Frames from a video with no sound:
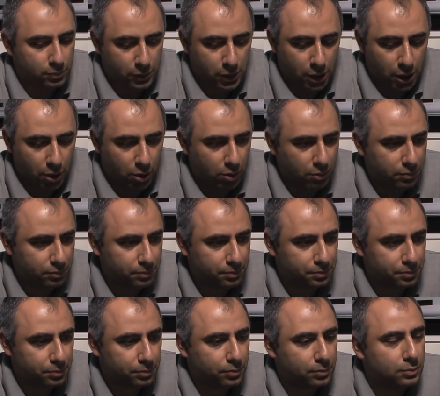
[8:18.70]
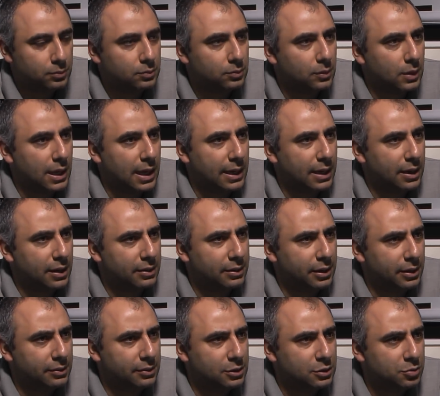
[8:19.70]
Now, I gotta
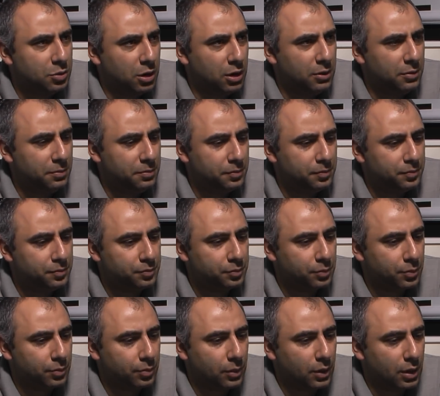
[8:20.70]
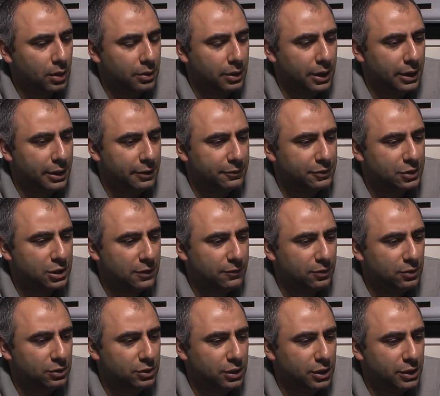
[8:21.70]
take this pawn. Knight
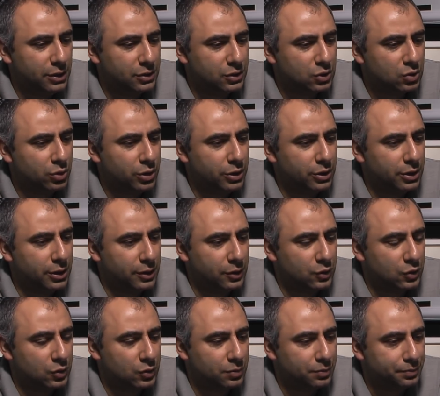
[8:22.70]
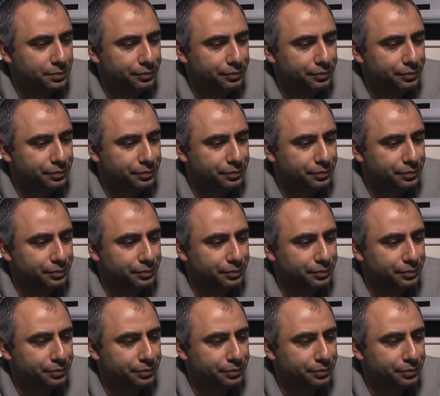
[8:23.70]
f7 takes, queen takes.